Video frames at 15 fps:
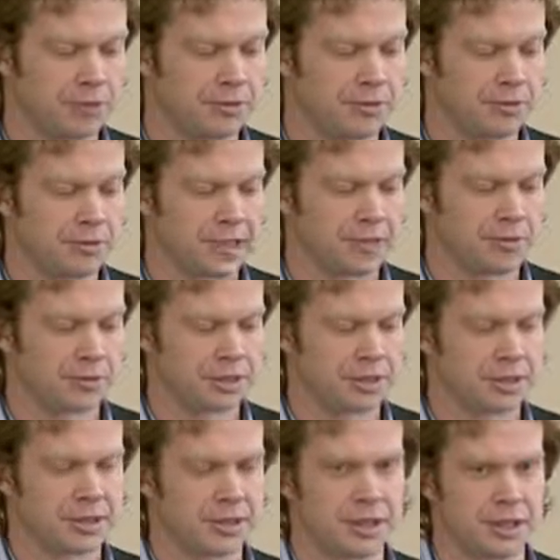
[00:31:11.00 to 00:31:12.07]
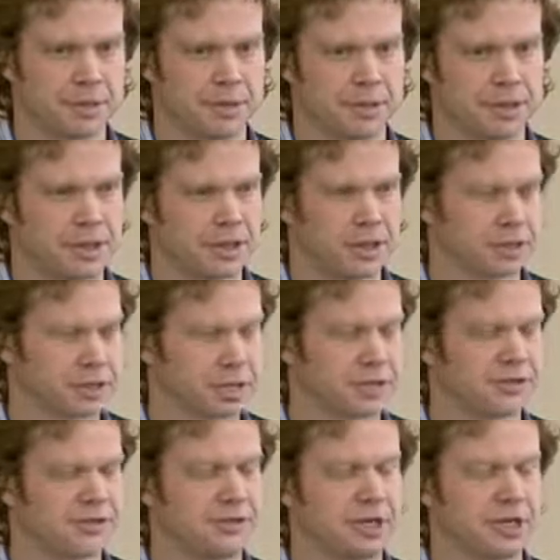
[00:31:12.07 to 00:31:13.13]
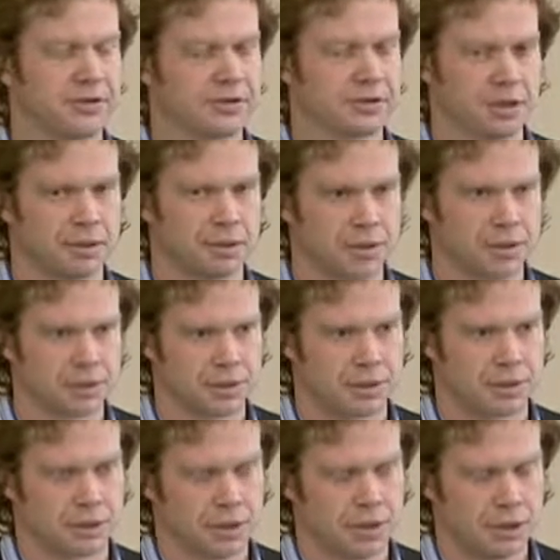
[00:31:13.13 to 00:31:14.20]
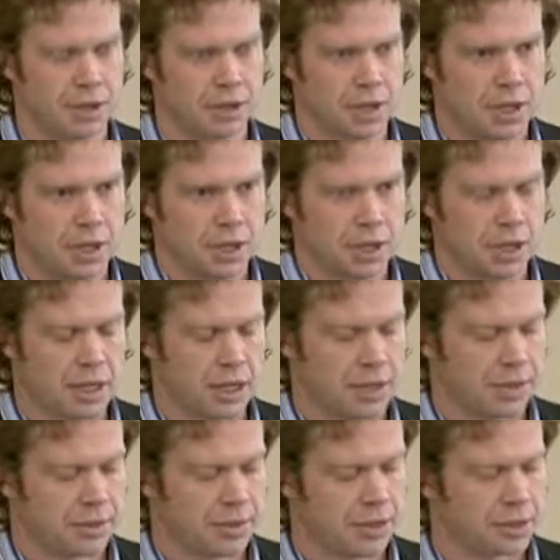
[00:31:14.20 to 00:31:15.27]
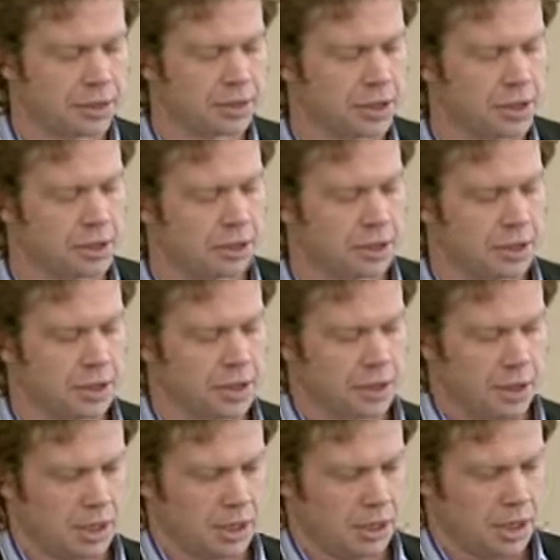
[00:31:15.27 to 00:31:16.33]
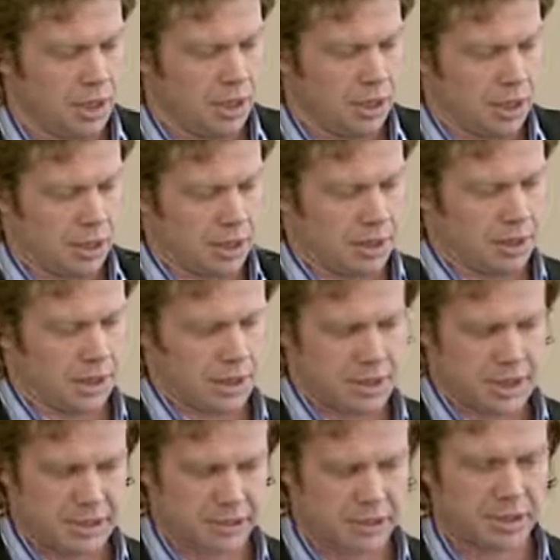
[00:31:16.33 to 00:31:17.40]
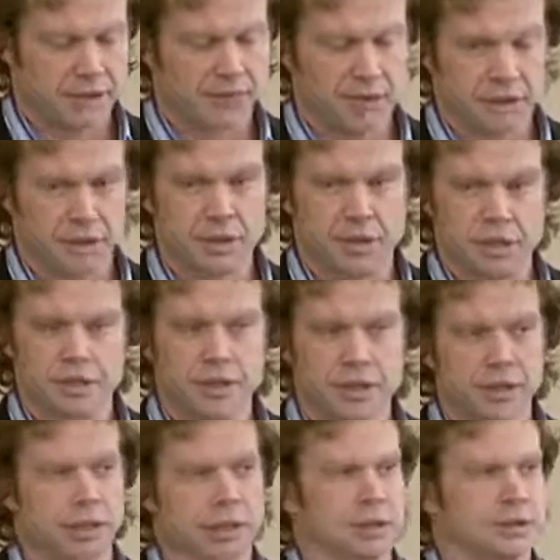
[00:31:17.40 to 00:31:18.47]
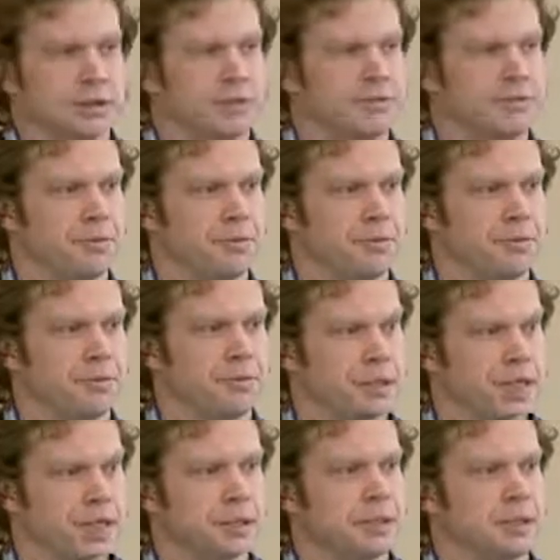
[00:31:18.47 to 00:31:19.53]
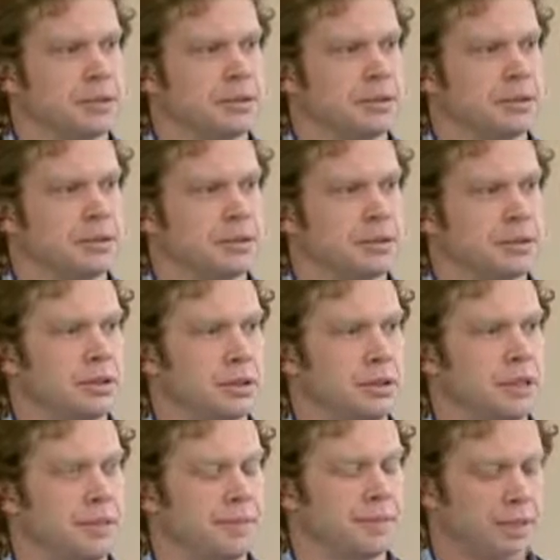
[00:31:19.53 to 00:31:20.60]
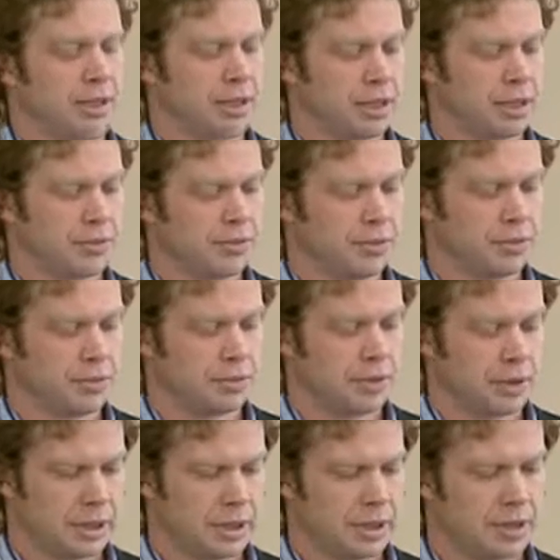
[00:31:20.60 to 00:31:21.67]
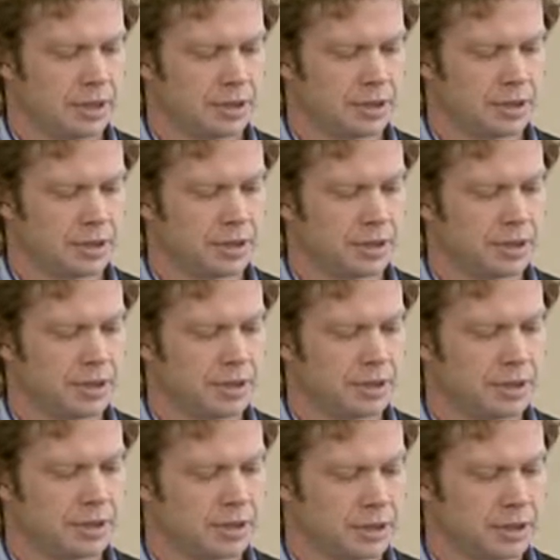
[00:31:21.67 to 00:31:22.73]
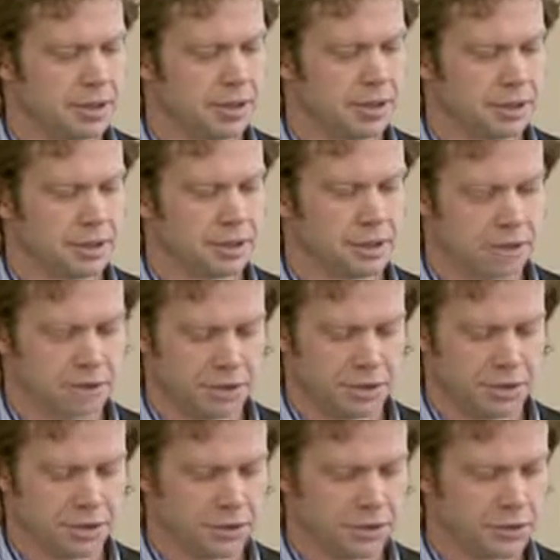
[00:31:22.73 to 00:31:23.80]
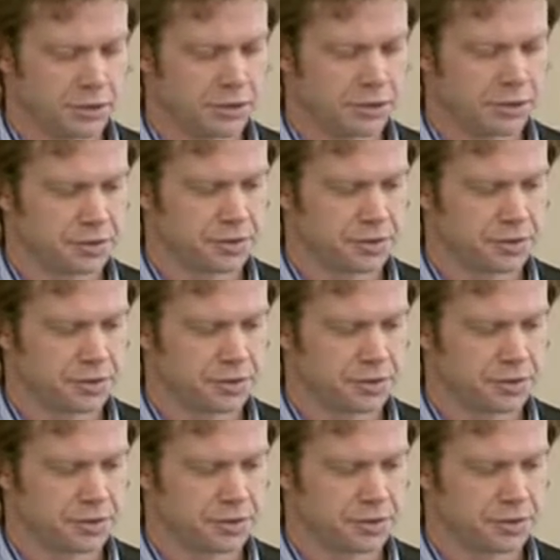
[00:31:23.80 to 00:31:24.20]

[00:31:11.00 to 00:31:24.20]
for example, down to the Upper Talarik takes forever in a boat. Um, and so this is a very large area for people to be hunting. Um, and, and these are the, the, areas that they're out there searching for moose.